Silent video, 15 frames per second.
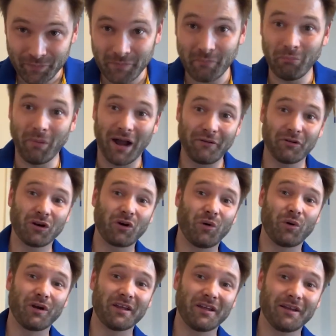My
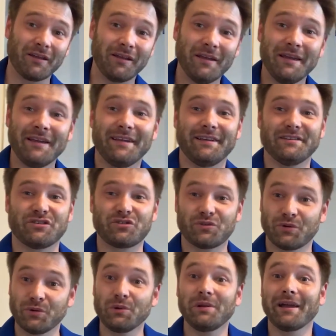recording is
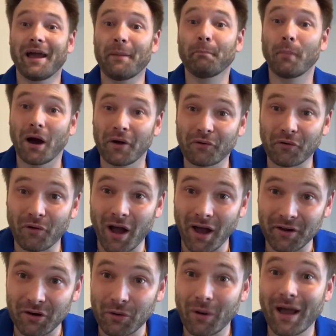truly at
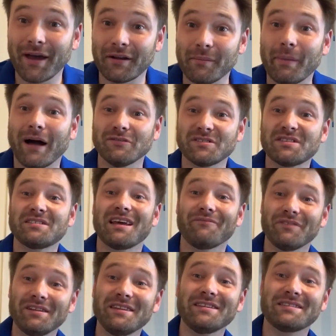moderato, at about
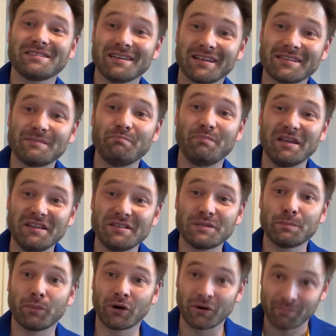76 beats
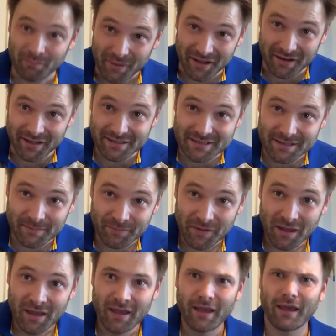per minute.
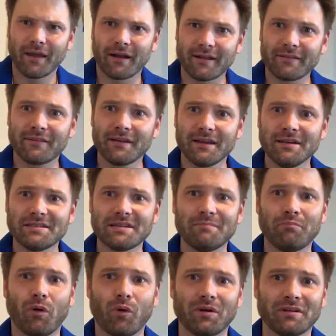And I think it's
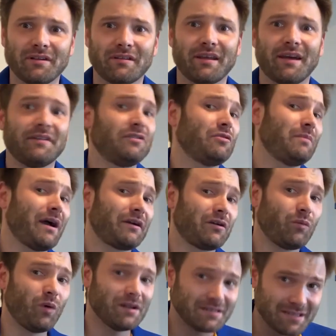important that no matter
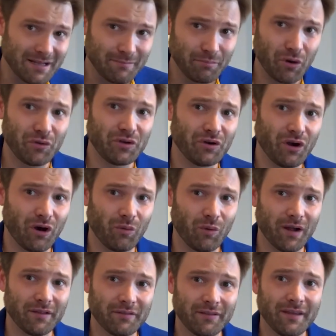what tempo you go
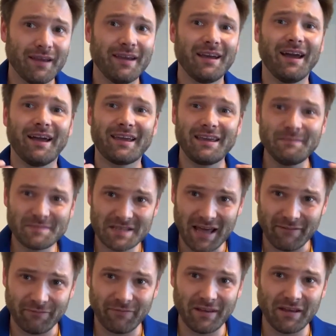with, it keeps
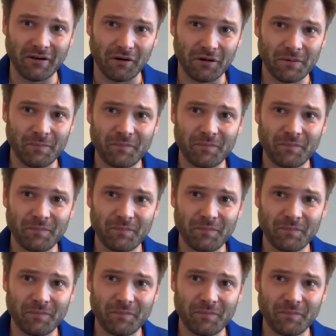that feel.